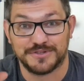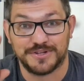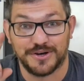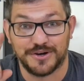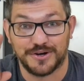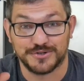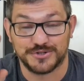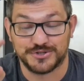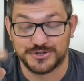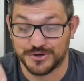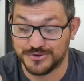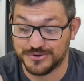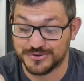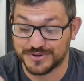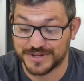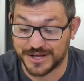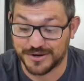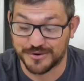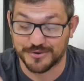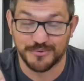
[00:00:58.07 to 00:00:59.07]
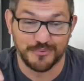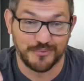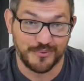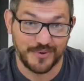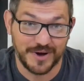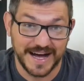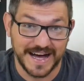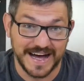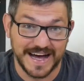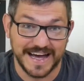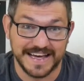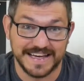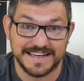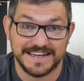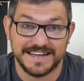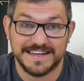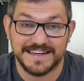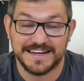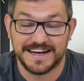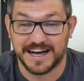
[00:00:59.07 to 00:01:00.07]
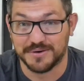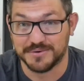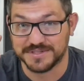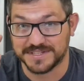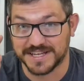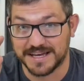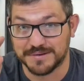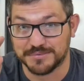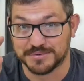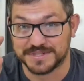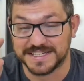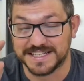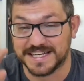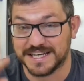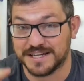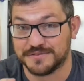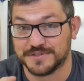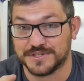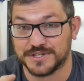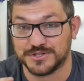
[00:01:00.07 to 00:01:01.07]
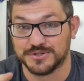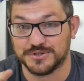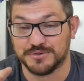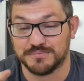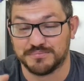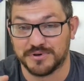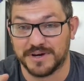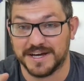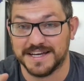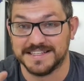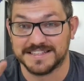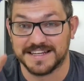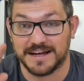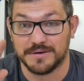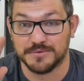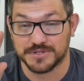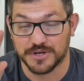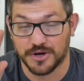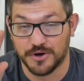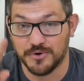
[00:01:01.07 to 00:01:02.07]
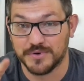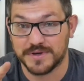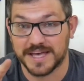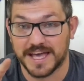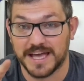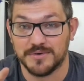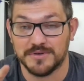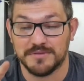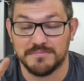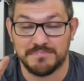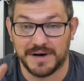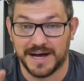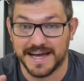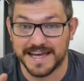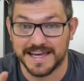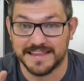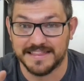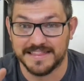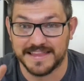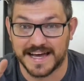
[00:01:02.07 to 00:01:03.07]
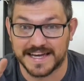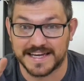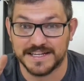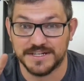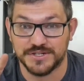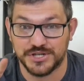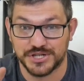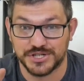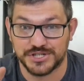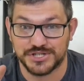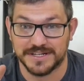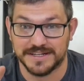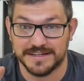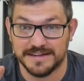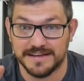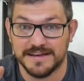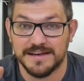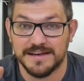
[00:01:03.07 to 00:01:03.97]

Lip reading: I'll show you later why I was able to get it for such a good price, and I was okay with buying it in that condition